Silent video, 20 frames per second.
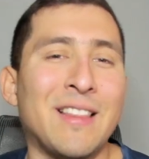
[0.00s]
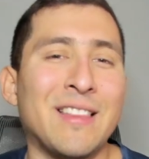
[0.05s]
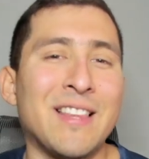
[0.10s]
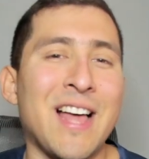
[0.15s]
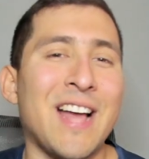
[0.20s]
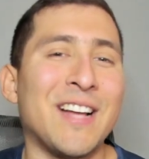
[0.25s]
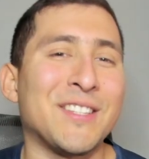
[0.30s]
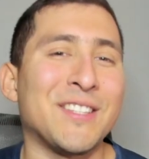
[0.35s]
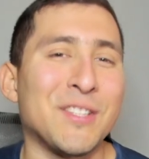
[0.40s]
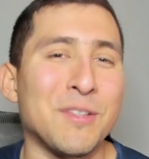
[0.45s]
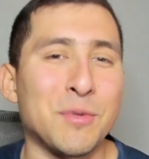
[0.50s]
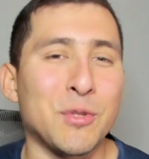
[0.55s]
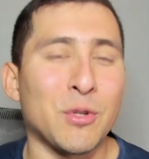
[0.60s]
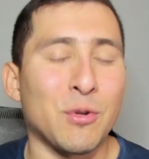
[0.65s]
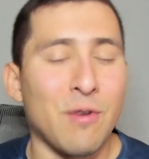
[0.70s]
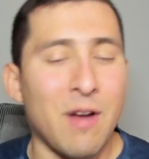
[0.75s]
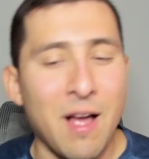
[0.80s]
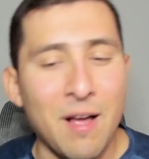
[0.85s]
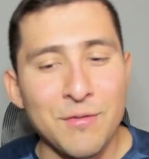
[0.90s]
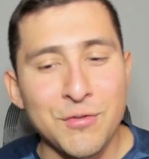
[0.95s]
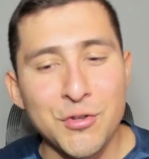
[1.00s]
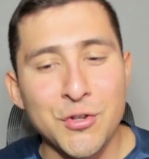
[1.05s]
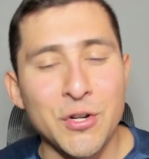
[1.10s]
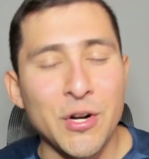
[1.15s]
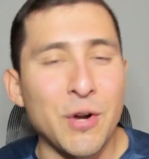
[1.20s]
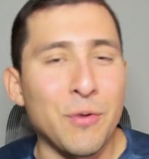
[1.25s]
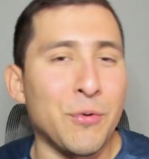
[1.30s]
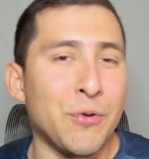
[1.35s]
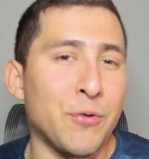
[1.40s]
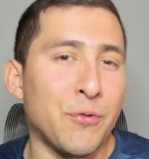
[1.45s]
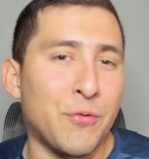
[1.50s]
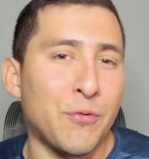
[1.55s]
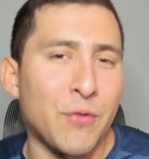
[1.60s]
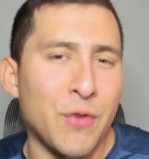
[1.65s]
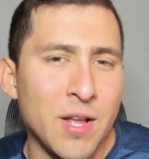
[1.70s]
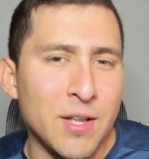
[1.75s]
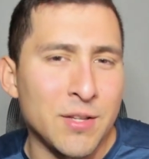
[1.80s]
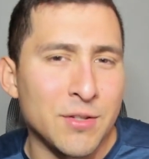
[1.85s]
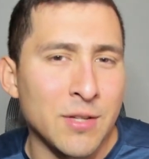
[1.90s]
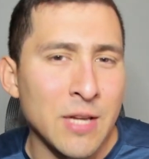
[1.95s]
Like, subscribe, share it with your
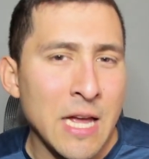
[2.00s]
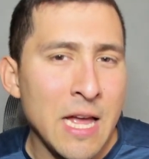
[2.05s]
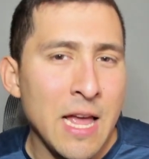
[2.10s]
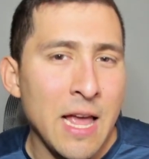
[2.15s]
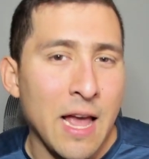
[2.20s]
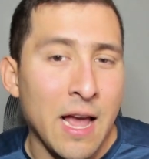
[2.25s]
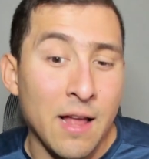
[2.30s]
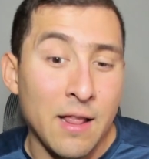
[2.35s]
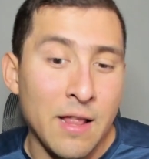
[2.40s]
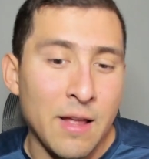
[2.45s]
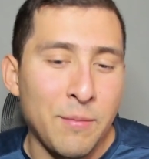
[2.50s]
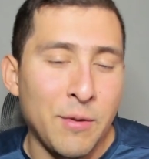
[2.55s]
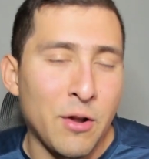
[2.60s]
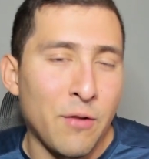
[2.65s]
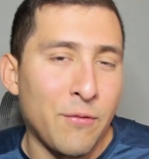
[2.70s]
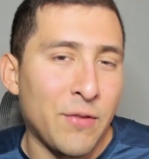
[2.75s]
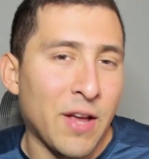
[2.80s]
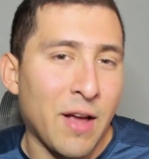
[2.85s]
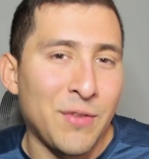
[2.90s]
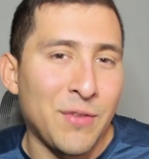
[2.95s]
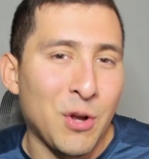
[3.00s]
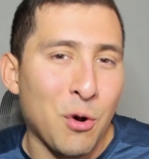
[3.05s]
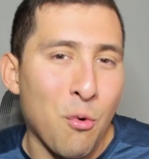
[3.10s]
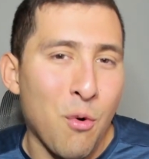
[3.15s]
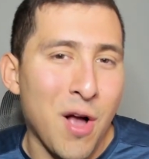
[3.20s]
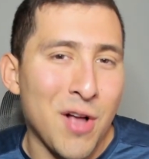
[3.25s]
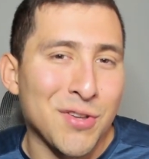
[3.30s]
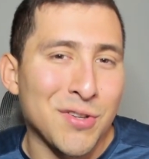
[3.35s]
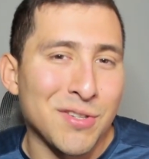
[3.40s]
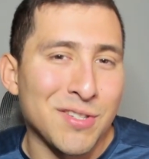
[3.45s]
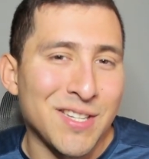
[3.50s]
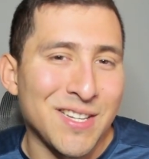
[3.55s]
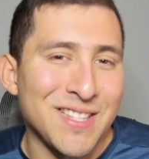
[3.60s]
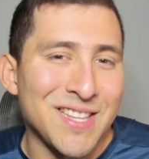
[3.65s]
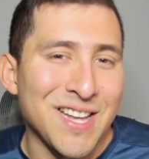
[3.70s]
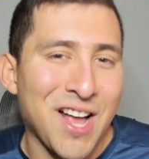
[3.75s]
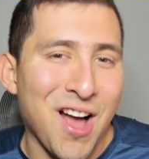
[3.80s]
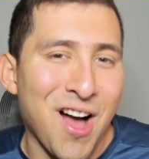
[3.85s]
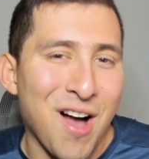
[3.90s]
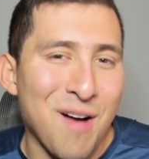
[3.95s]
friends, and let me know if you have any questions in
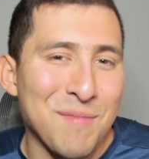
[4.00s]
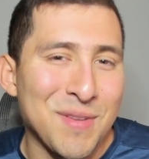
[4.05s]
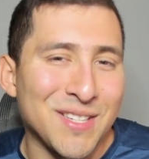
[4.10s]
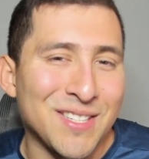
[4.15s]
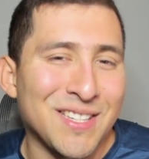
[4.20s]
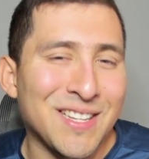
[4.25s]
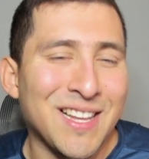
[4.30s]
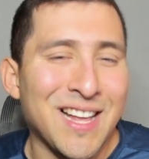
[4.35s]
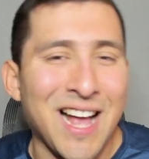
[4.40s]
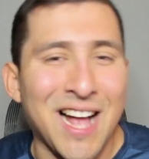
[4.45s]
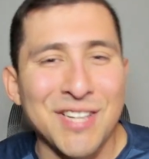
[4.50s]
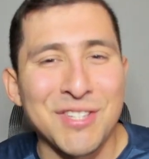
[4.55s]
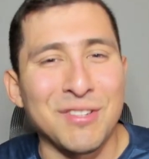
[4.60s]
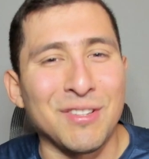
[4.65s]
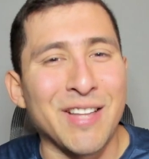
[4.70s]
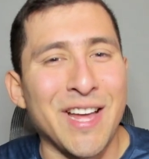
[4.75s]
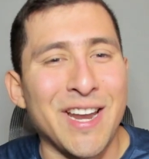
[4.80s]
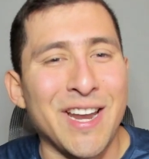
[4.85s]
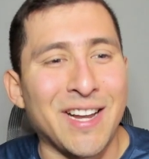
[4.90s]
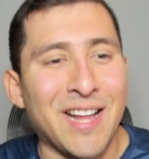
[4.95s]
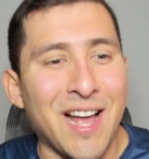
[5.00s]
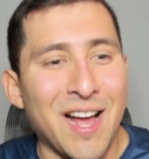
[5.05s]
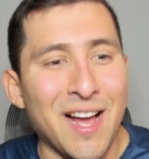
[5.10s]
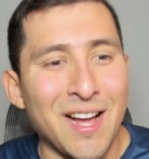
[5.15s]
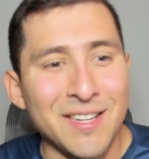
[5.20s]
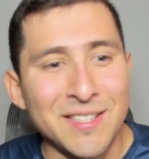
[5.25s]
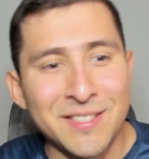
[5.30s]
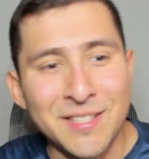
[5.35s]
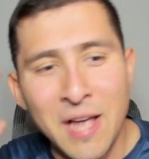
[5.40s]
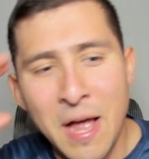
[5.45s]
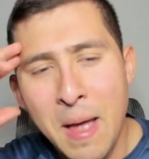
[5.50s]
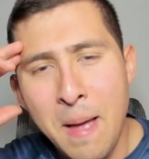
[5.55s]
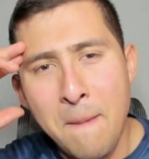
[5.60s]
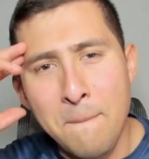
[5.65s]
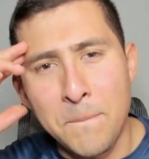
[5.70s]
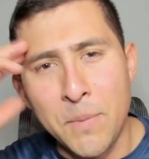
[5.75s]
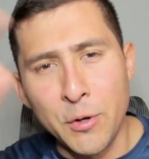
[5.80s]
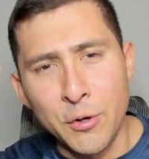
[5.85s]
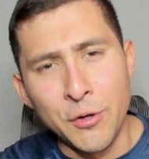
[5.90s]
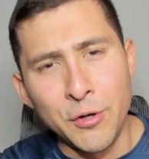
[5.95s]
the comments. Catch you later, guys.
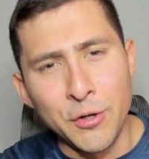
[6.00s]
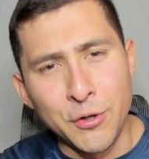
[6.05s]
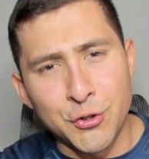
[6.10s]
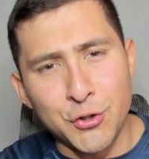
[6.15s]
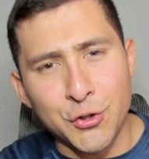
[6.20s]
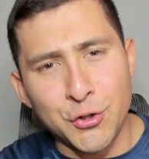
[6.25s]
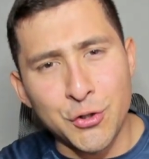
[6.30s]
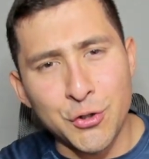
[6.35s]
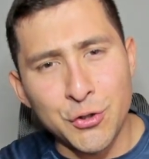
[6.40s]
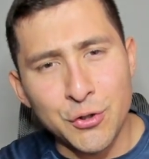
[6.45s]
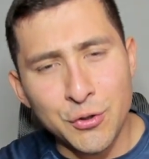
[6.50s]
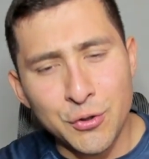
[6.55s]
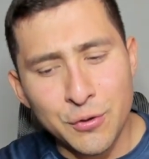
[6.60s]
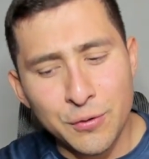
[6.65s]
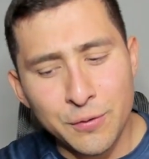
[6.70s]
Peace.